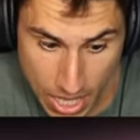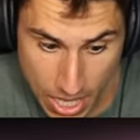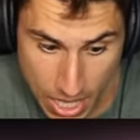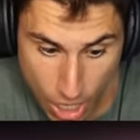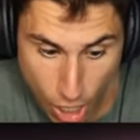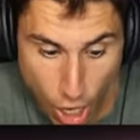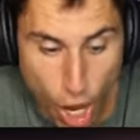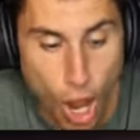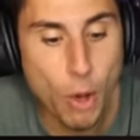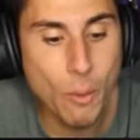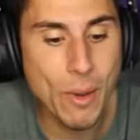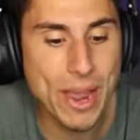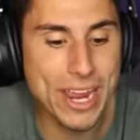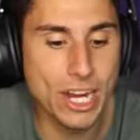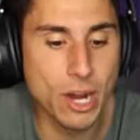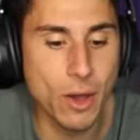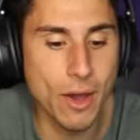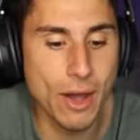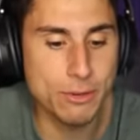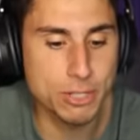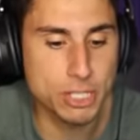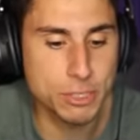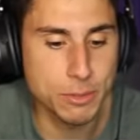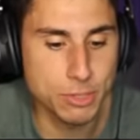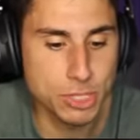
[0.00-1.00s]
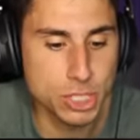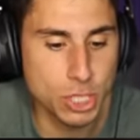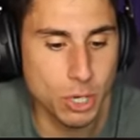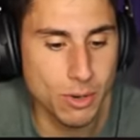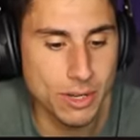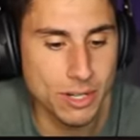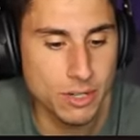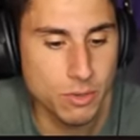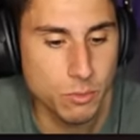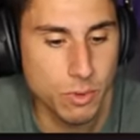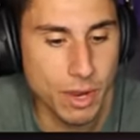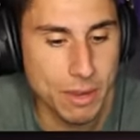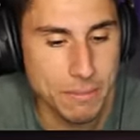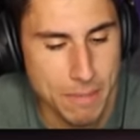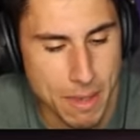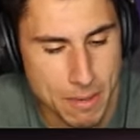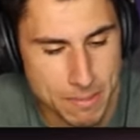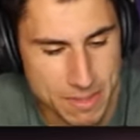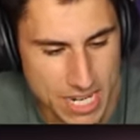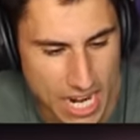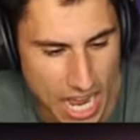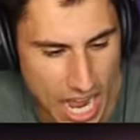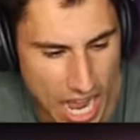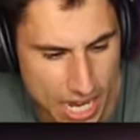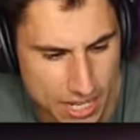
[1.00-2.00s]
Oh, oh, wait, no, I was supposed to go... Wait,
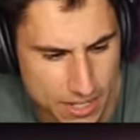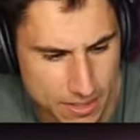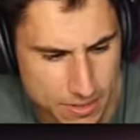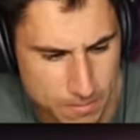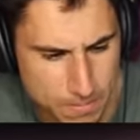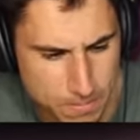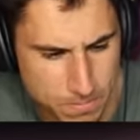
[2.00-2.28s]
maybe not.